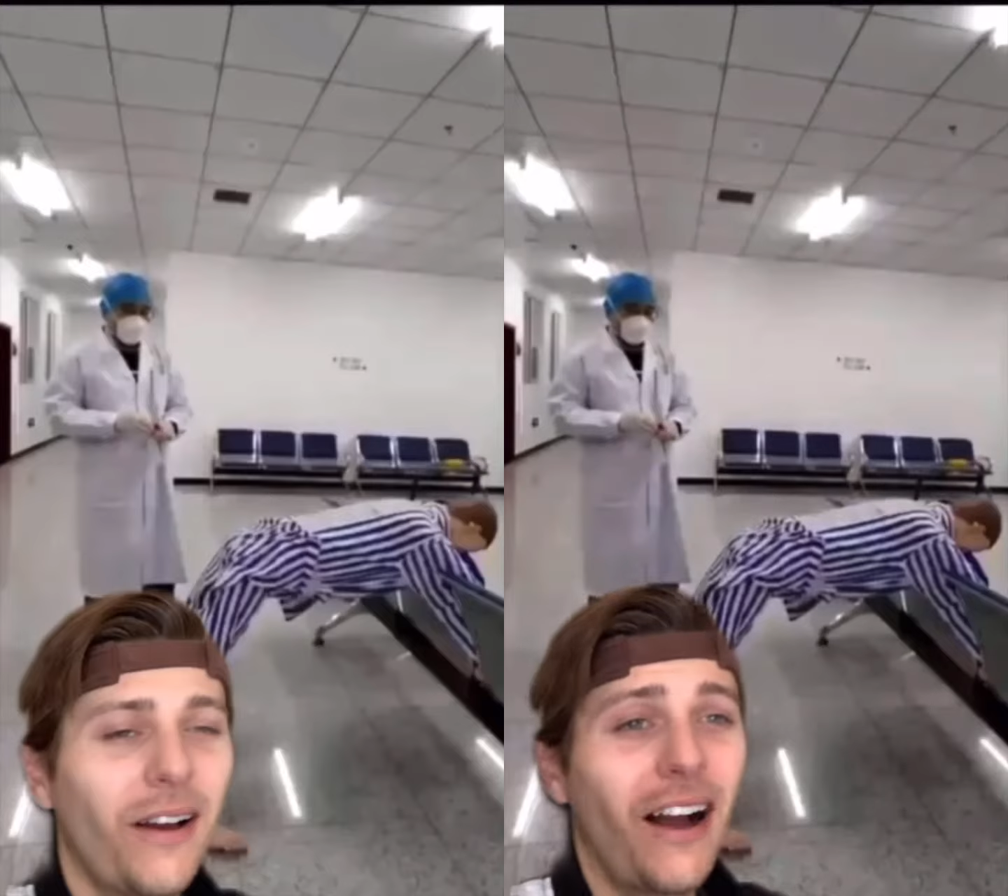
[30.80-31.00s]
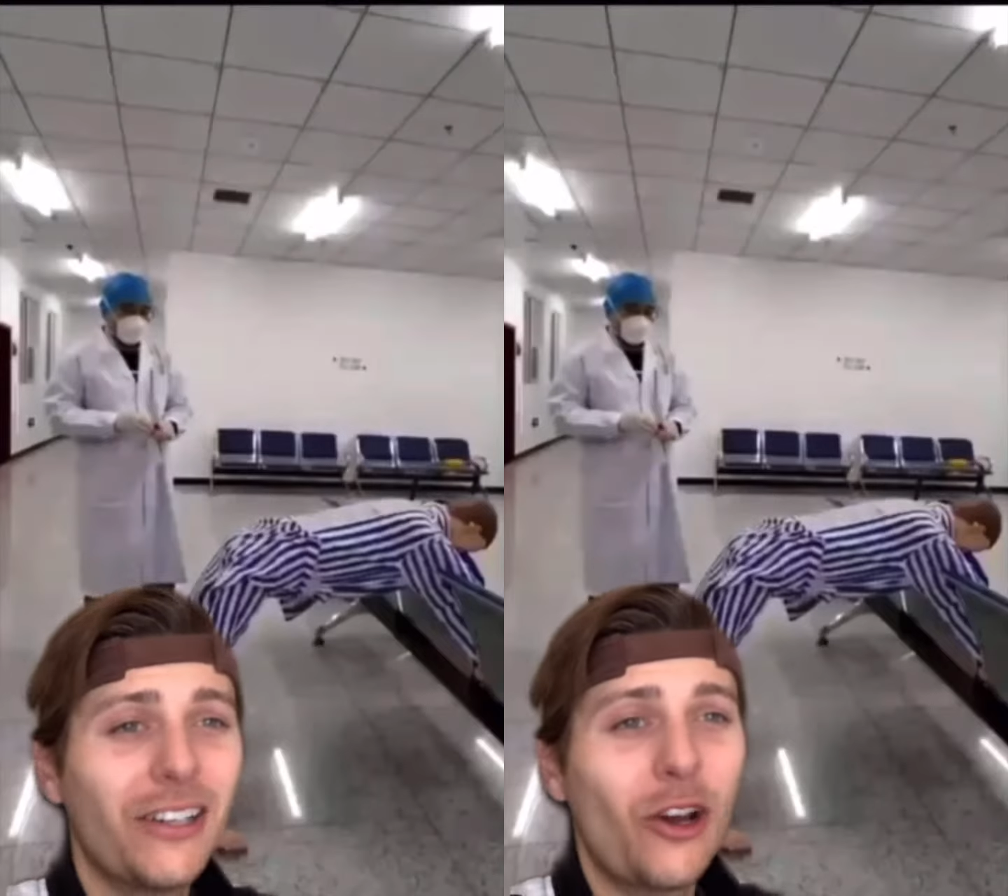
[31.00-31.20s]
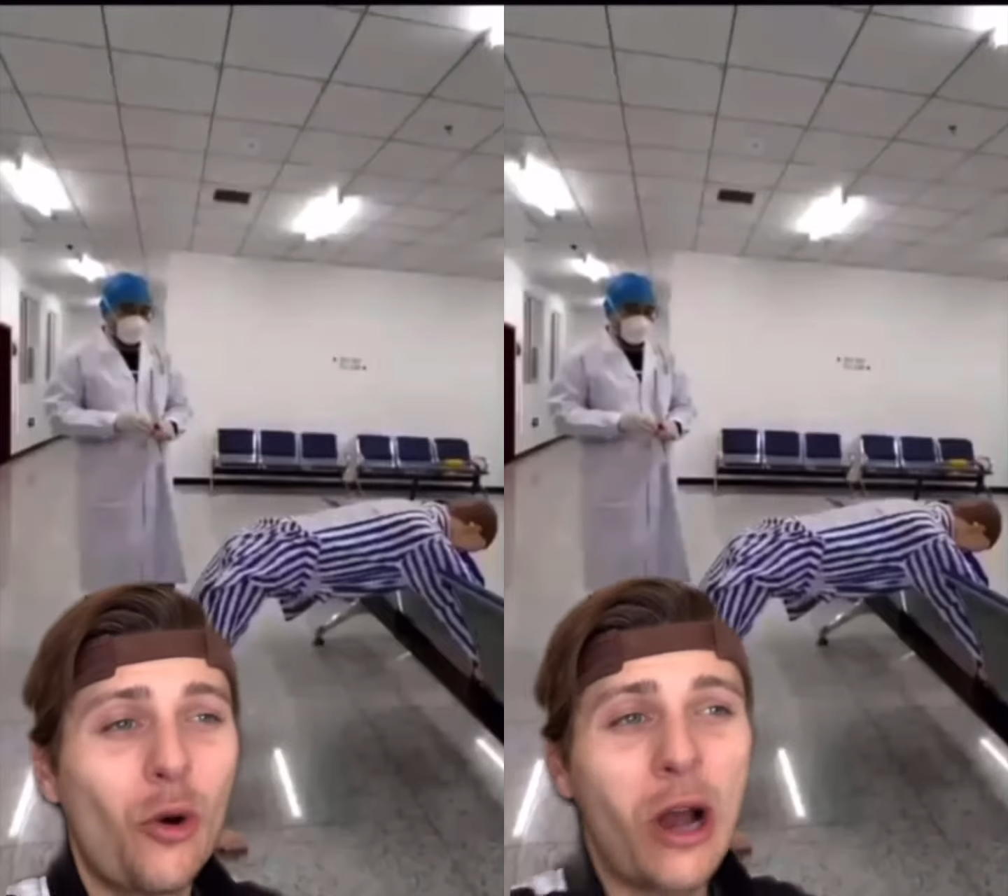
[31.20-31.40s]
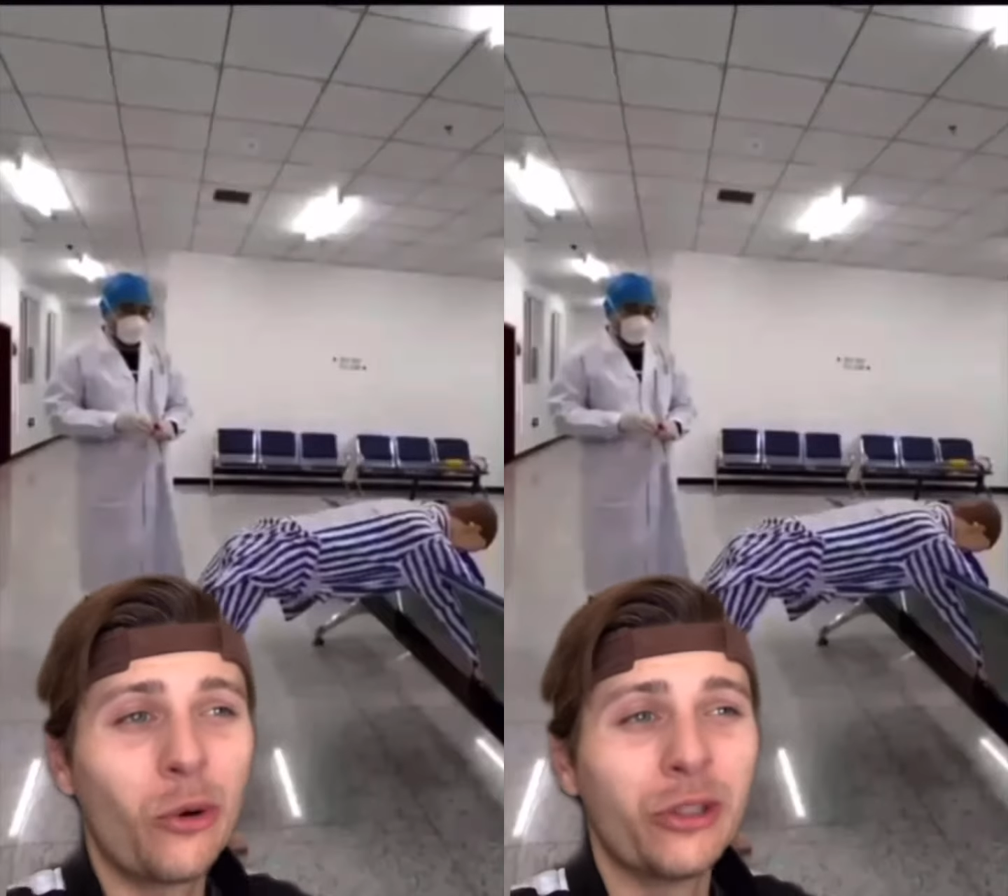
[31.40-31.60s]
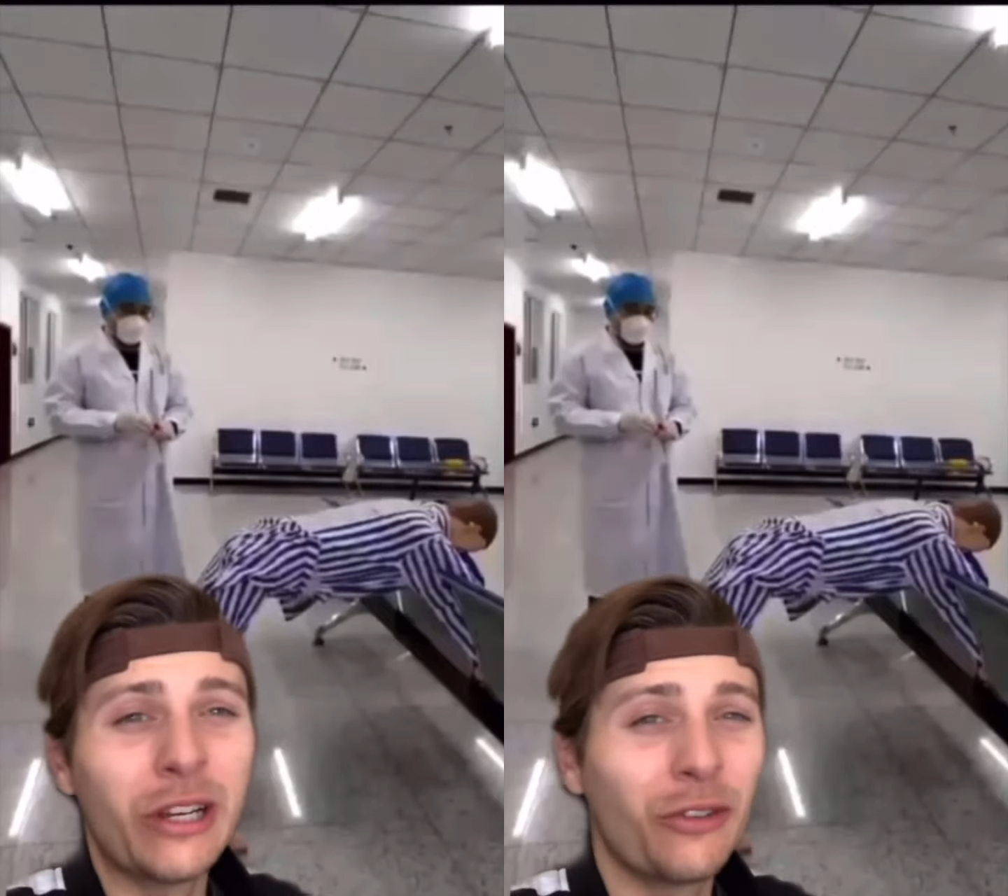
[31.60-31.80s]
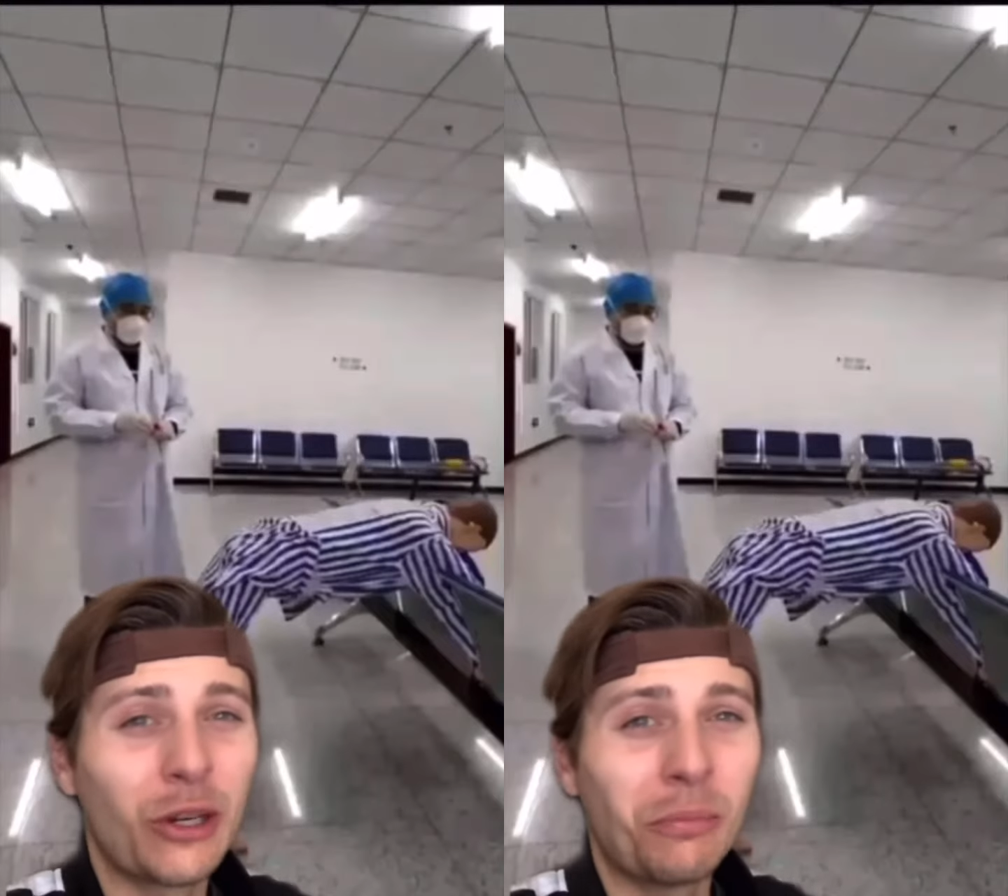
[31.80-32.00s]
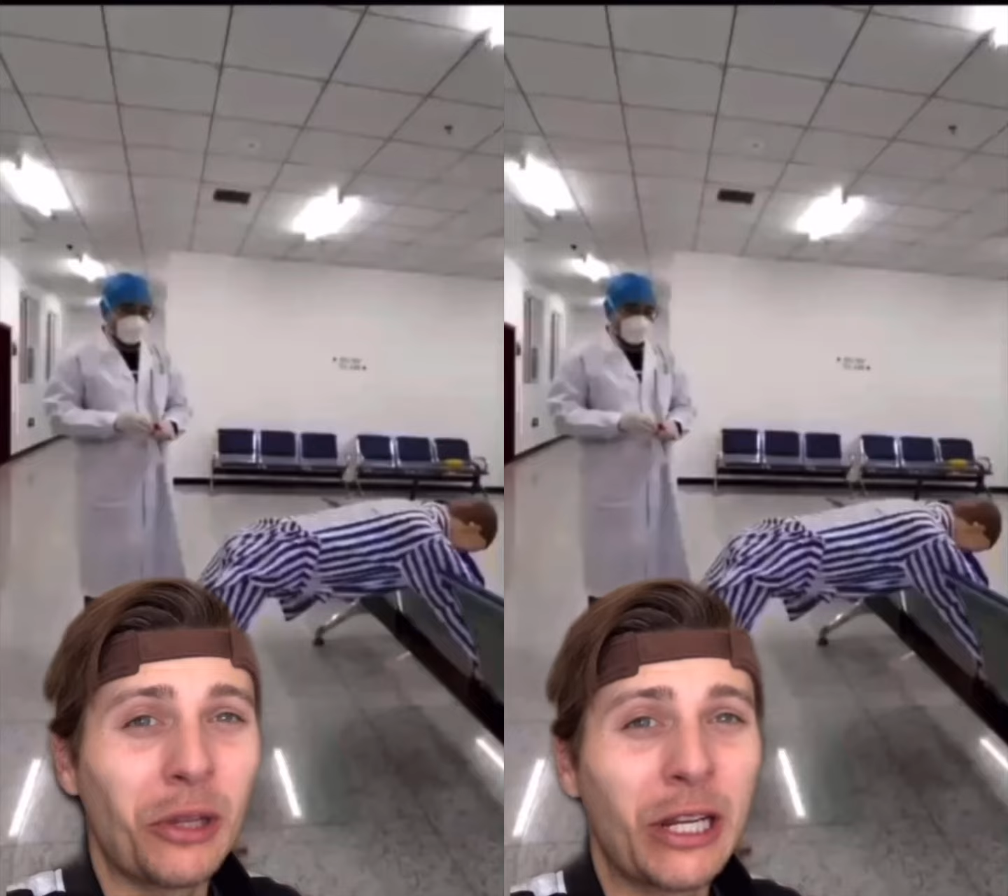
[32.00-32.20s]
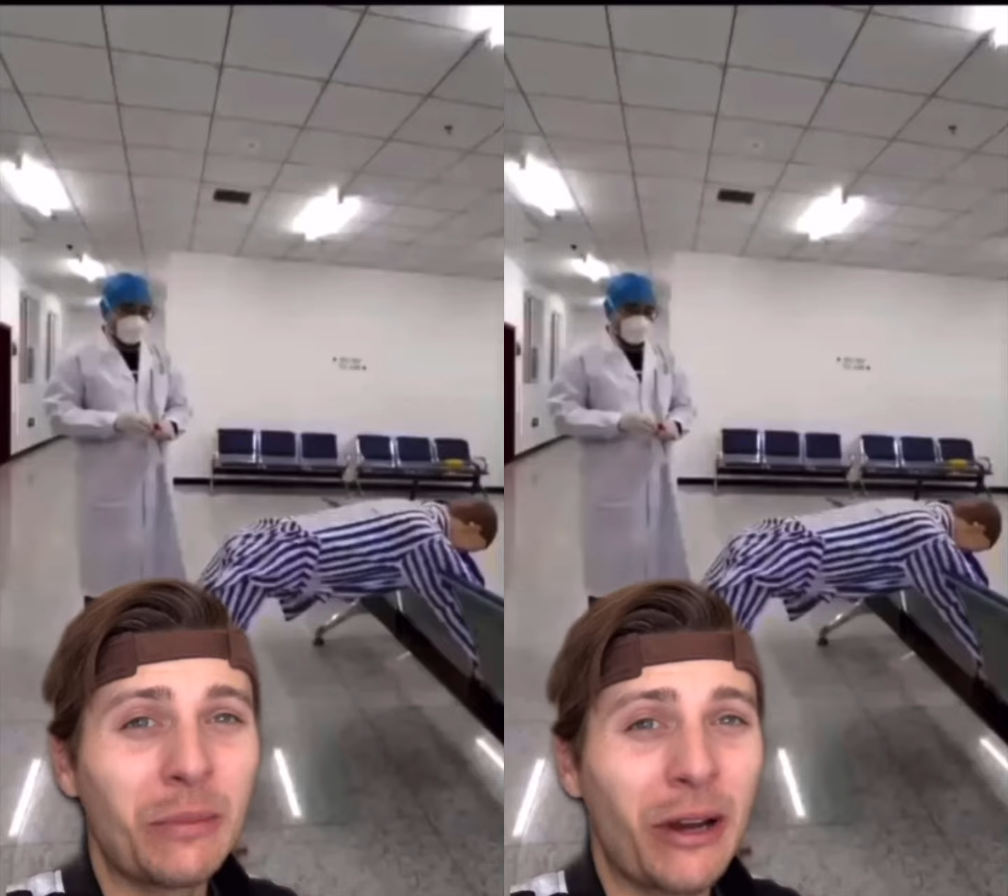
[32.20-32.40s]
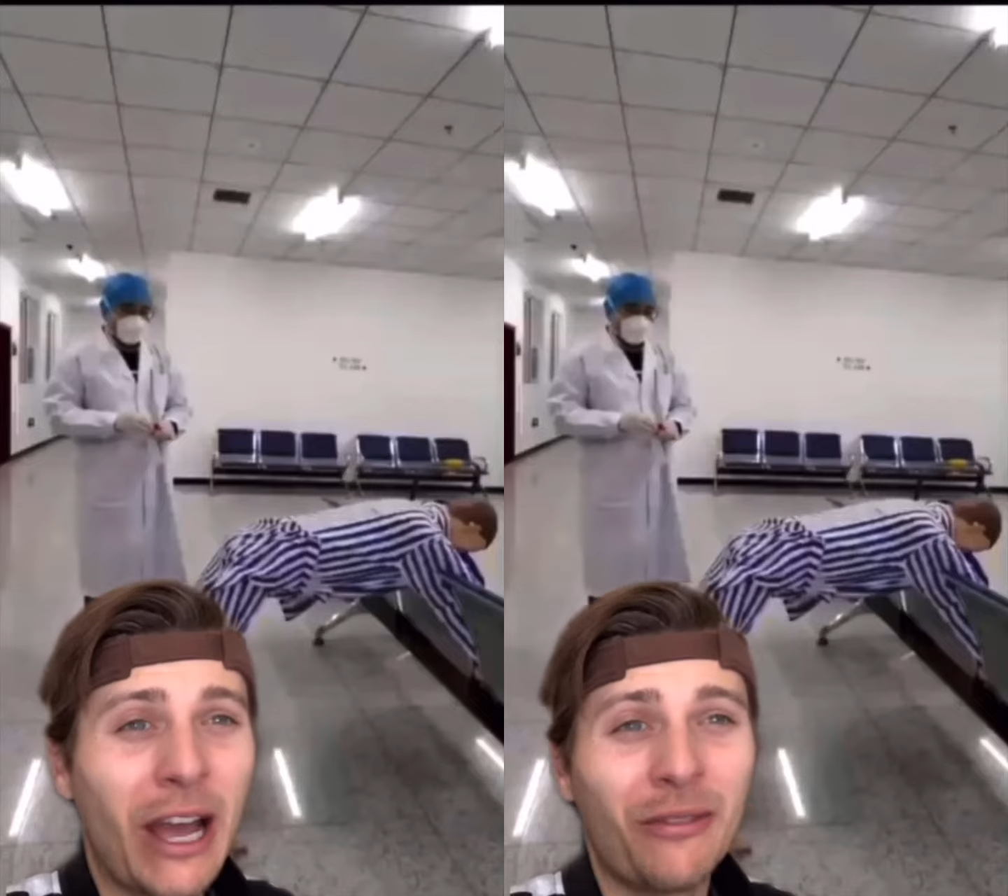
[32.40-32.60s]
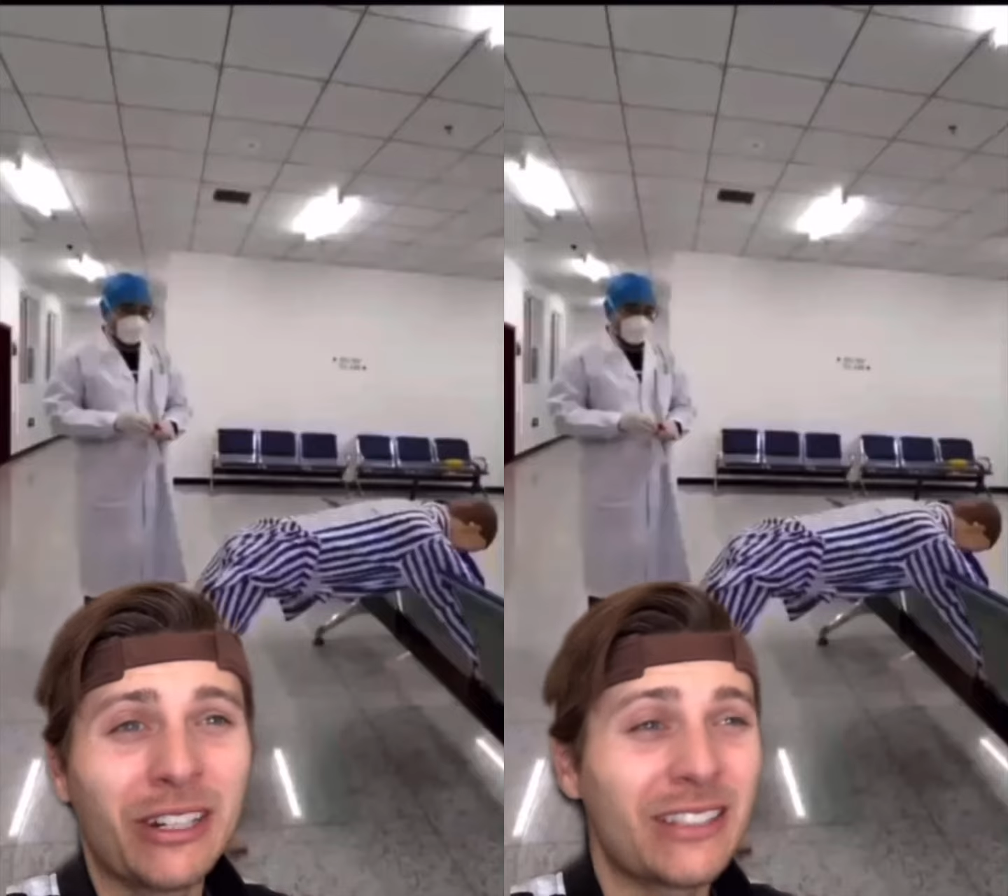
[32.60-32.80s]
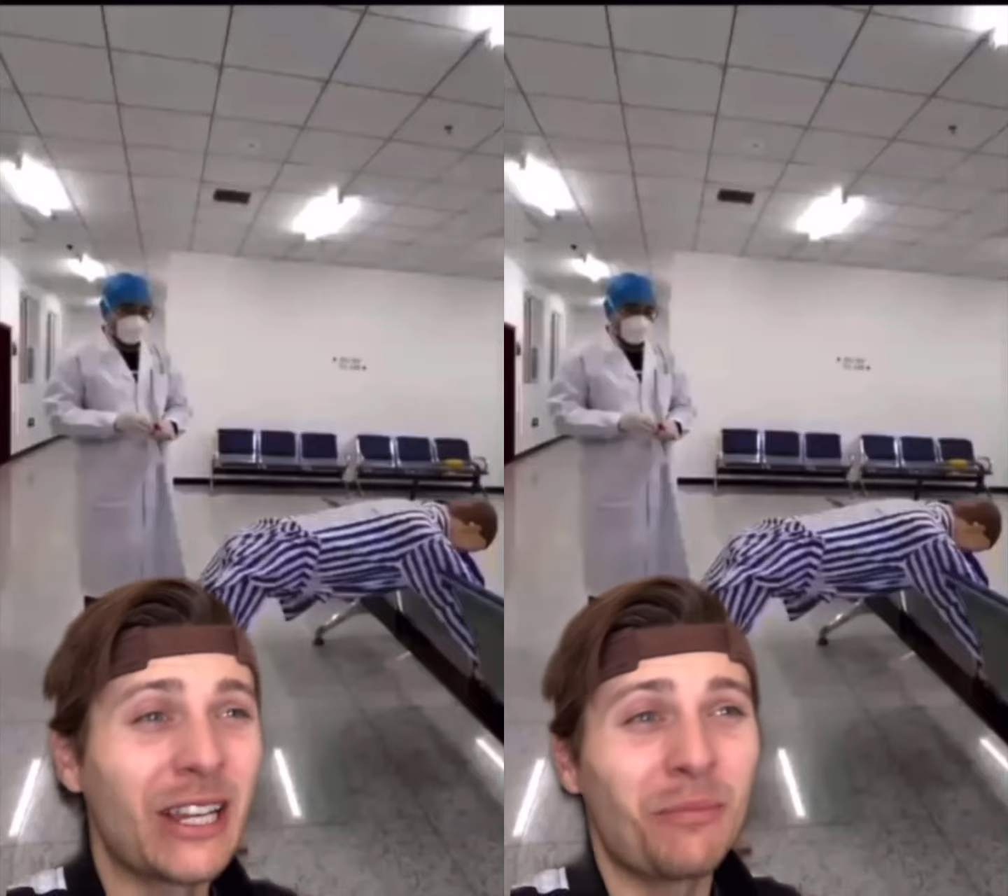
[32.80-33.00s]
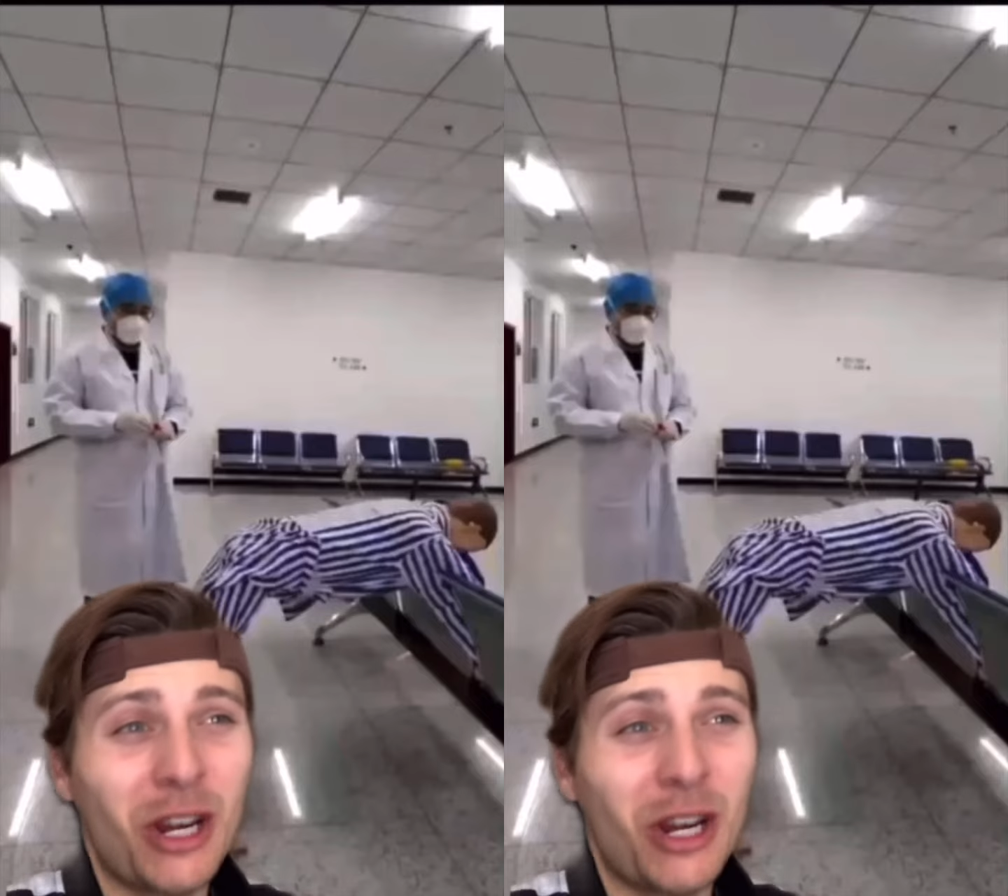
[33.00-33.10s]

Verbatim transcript: know I will never complain about having to take my